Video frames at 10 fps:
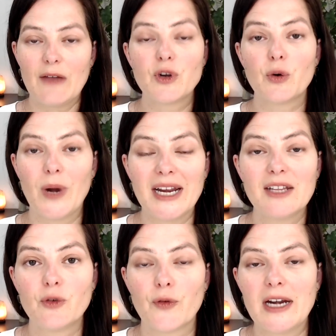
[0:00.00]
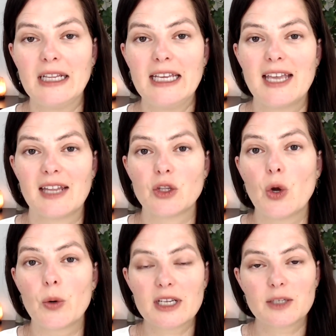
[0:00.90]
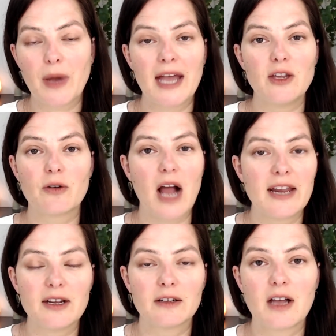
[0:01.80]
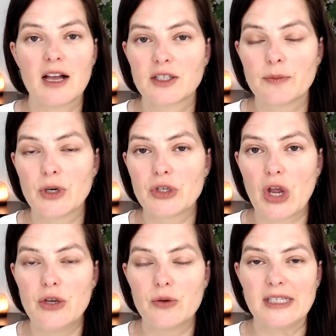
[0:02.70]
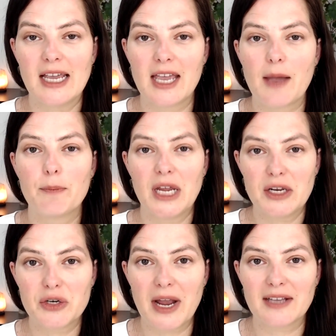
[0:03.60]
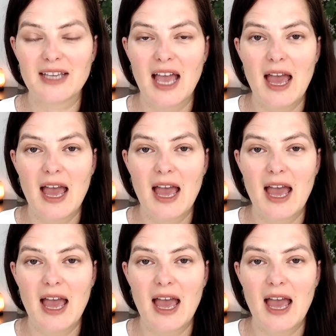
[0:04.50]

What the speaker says: you're ready to finally get noticed by your ideal customers using Pinterest,